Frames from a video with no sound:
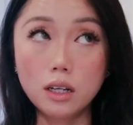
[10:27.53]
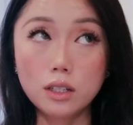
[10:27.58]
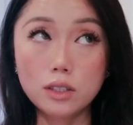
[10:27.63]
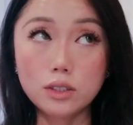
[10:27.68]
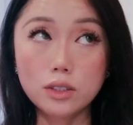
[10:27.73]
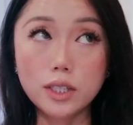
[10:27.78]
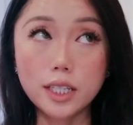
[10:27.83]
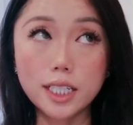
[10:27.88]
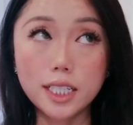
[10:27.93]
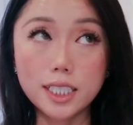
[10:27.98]

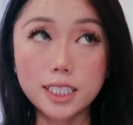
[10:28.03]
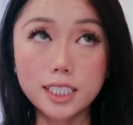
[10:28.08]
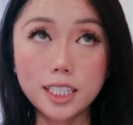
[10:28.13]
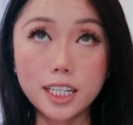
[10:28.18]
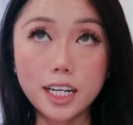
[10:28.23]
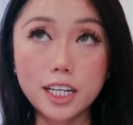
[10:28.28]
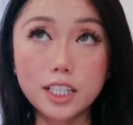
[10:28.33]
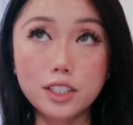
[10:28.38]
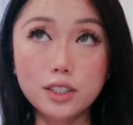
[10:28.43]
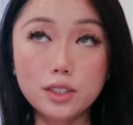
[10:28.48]
so like I
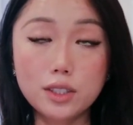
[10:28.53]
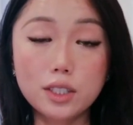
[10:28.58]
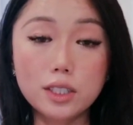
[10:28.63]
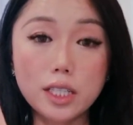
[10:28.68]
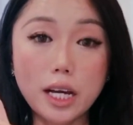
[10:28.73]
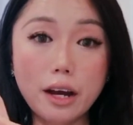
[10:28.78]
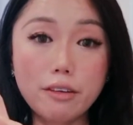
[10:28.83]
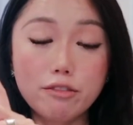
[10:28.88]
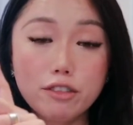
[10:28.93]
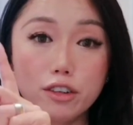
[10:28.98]
said, I use this
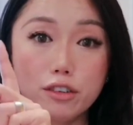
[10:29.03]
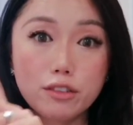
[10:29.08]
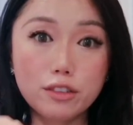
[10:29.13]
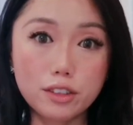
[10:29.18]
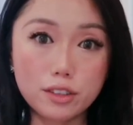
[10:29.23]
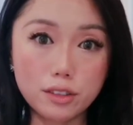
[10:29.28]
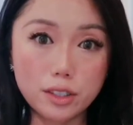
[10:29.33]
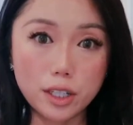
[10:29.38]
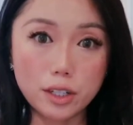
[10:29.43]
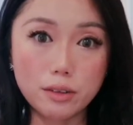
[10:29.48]
after the
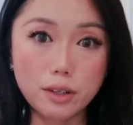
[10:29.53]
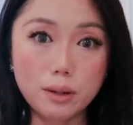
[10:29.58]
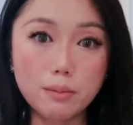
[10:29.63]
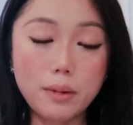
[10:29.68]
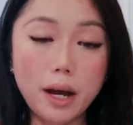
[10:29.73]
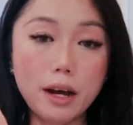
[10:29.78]
serum.